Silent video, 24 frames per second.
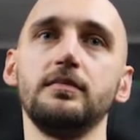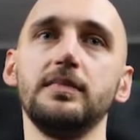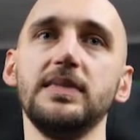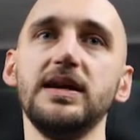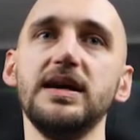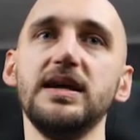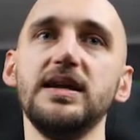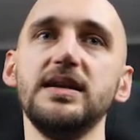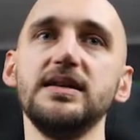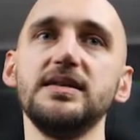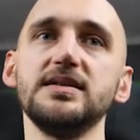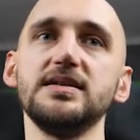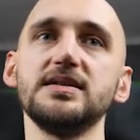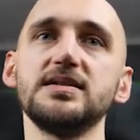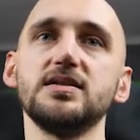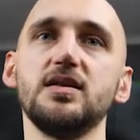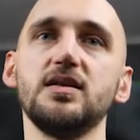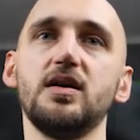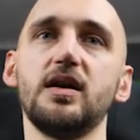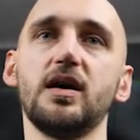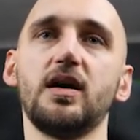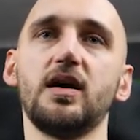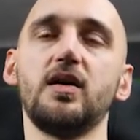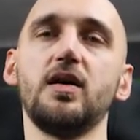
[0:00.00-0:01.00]
And it is
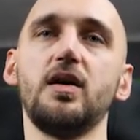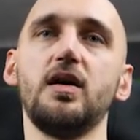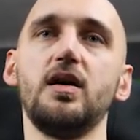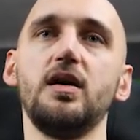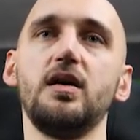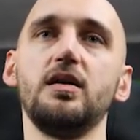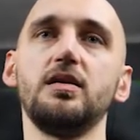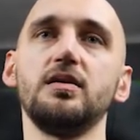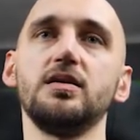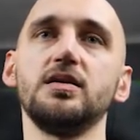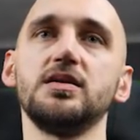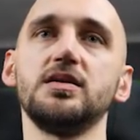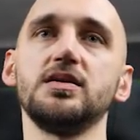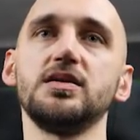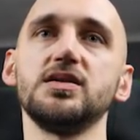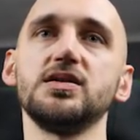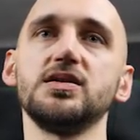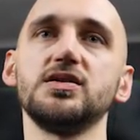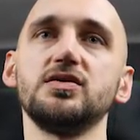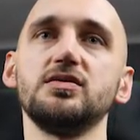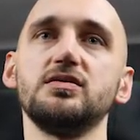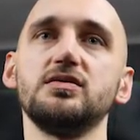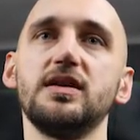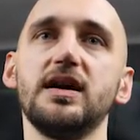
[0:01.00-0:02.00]
not a call,
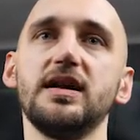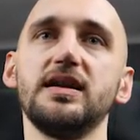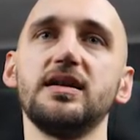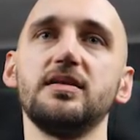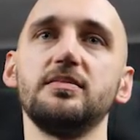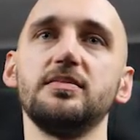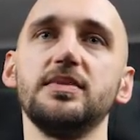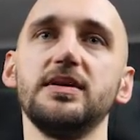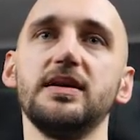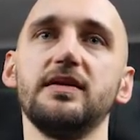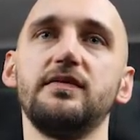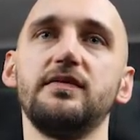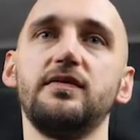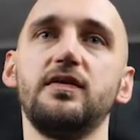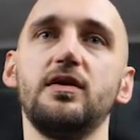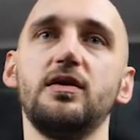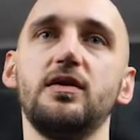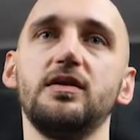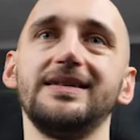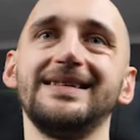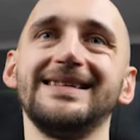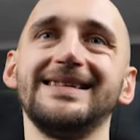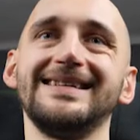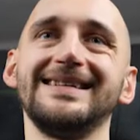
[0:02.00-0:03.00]
should rather be a
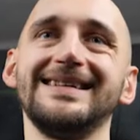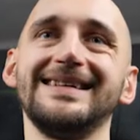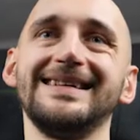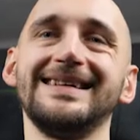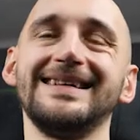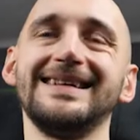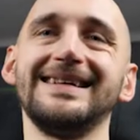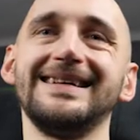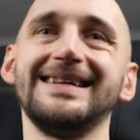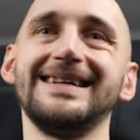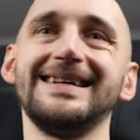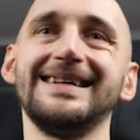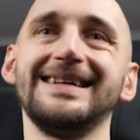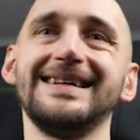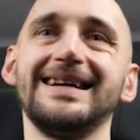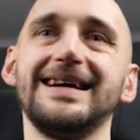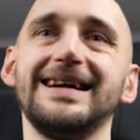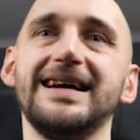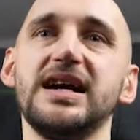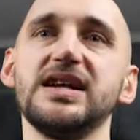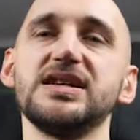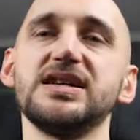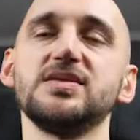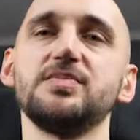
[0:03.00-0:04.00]
fold
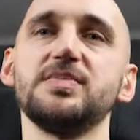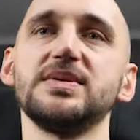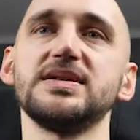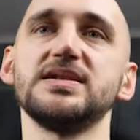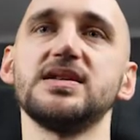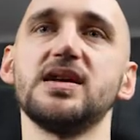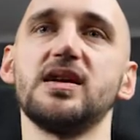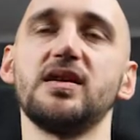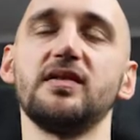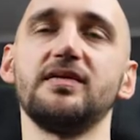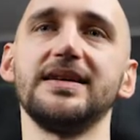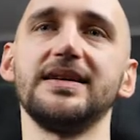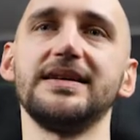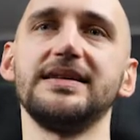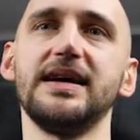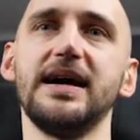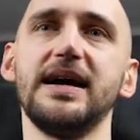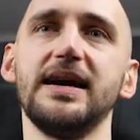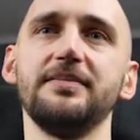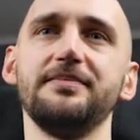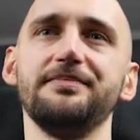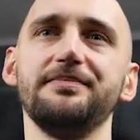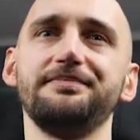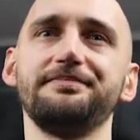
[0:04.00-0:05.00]
100% of the
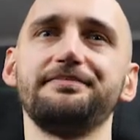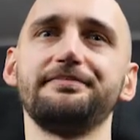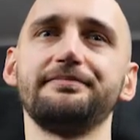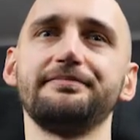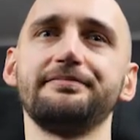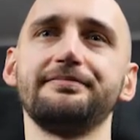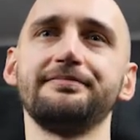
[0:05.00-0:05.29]
time.